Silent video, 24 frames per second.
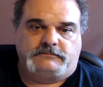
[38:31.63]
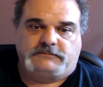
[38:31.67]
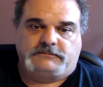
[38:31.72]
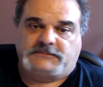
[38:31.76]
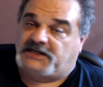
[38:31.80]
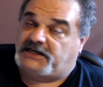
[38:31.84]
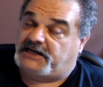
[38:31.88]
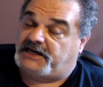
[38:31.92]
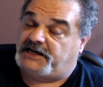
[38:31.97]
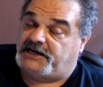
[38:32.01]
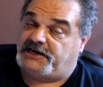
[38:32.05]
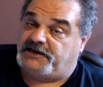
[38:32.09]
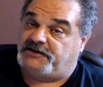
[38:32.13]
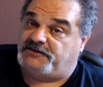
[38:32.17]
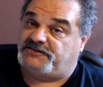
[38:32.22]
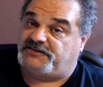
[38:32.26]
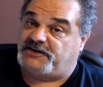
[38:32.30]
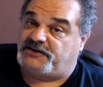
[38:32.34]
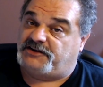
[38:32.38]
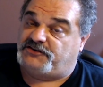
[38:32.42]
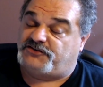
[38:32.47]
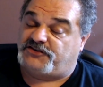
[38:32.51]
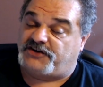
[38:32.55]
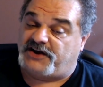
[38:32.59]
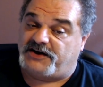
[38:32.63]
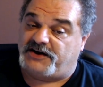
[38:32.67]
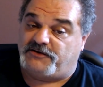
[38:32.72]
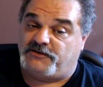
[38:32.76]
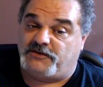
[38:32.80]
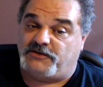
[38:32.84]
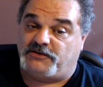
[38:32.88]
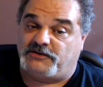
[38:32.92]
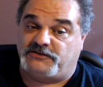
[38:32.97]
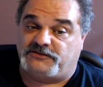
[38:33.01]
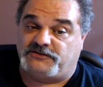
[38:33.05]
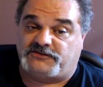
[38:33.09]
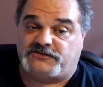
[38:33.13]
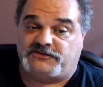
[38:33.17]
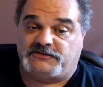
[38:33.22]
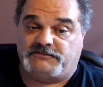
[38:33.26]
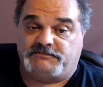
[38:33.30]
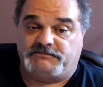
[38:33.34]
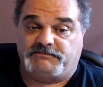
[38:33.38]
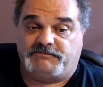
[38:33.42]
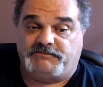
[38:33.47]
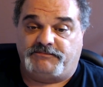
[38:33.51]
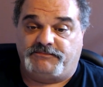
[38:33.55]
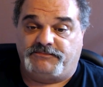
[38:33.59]
Kings and Generals,
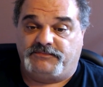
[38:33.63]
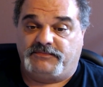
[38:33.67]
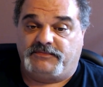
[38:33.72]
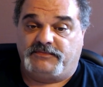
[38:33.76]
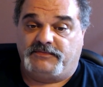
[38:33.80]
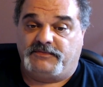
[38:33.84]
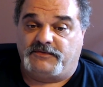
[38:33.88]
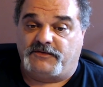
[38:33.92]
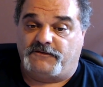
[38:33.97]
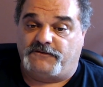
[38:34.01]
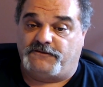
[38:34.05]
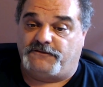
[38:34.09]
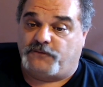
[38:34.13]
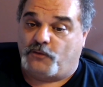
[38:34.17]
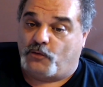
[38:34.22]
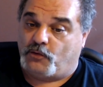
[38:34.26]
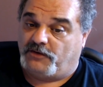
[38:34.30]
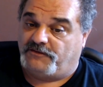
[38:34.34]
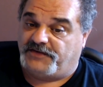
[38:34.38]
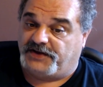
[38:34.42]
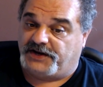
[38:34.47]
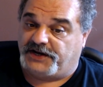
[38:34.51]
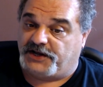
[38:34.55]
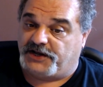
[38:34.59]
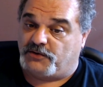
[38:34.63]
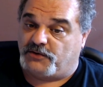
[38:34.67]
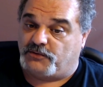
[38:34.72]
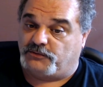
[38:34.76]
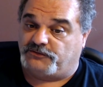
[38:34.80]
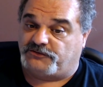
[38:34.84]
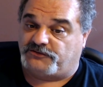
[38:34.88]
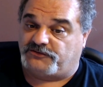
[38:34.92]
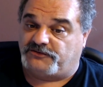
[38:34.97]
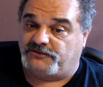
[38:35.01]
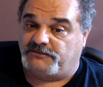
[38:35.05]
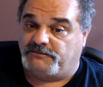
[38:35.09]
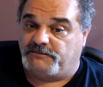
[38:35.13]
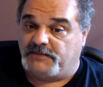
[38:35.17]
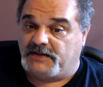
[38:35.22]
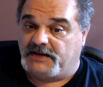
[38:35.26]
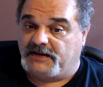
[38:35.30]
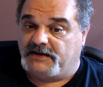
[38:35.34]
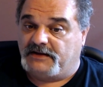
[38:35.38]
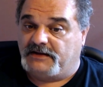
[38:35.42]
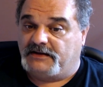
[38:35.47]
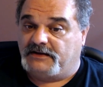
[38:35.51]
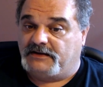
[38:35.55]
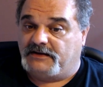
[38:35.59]
4 videos.
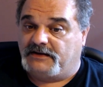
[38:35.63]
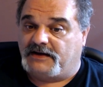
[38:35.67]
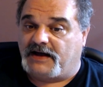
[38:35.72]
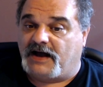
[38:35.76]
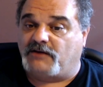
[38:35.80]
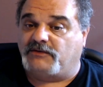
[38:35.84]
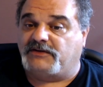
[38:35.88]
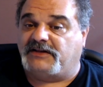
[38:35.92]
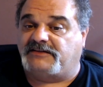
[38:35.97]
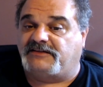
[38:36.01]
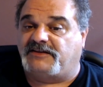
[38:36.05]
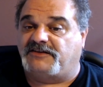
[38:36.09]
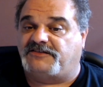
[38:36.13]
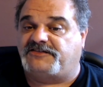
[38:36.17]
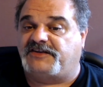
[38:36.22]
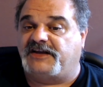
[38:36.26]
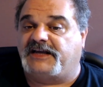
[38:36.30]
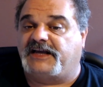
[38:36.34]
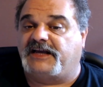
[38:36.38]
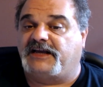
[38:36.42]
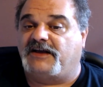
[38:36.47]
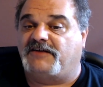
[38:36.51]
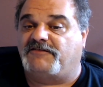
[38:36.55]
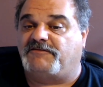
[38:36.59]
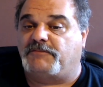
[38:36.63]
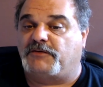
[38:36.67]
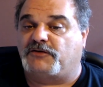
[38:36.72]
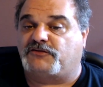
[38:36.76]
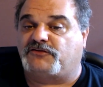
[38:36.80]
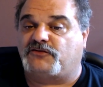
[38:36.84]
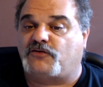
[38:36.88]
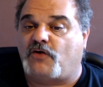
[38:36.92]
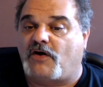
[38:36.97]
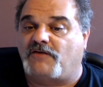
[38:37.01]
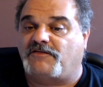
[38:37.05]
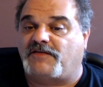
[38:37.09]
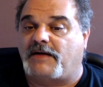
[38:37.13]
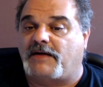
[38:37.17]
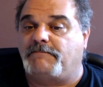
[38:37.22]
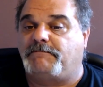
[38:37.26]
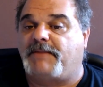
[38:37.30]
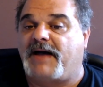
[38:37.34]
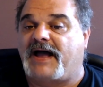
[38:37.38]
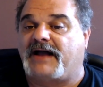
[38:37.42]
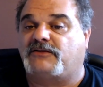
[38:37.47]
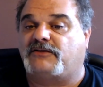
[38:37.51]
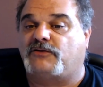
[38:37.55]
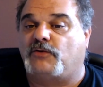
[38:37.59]
How did the sinking of Moscova
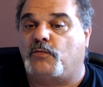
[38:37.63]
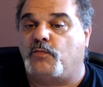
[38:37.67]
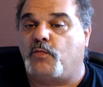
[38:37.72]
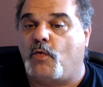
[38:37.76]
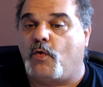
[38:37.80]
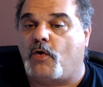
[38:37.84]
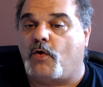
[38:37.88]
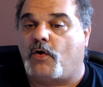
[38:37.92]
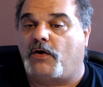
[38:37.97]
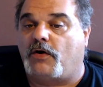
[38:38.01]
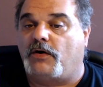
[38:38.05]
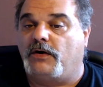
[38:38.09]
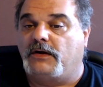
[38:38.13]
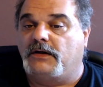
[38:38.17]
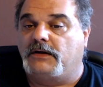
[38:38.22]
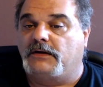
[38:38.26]
impact the war?